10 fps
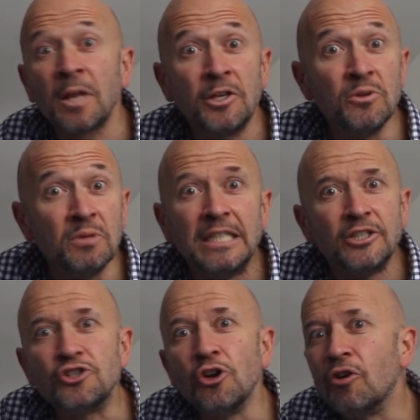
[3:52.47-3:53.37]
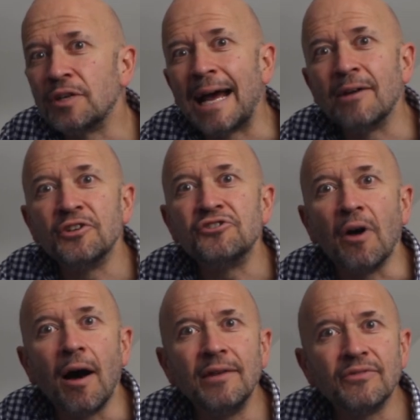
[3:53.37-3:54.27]
You jog down the
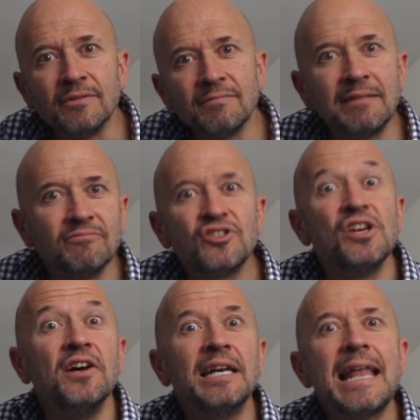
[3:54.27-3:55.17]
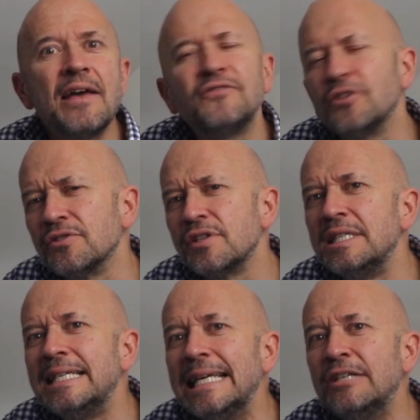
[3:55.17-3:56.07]
drive and then turn left onto
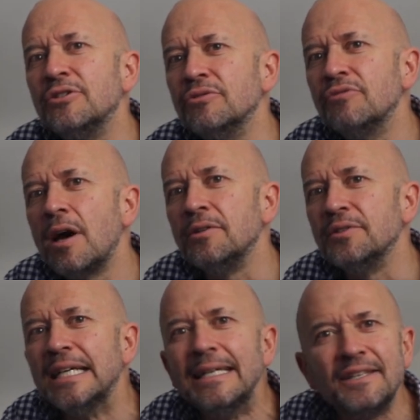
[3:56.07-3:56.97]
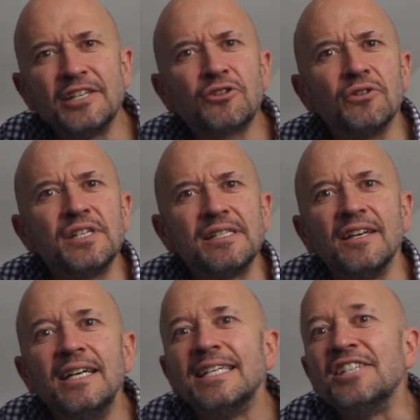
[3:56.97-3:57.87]
the D2 road. This crosses
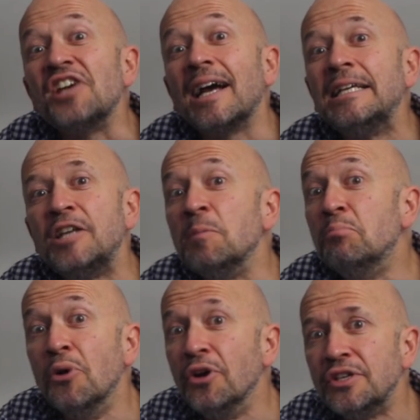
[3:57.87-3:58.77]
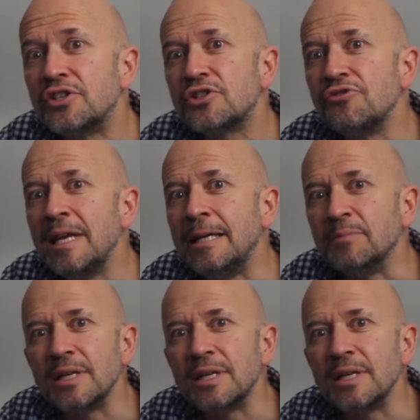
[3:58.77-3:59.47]
the Jaille des Breuilles stream.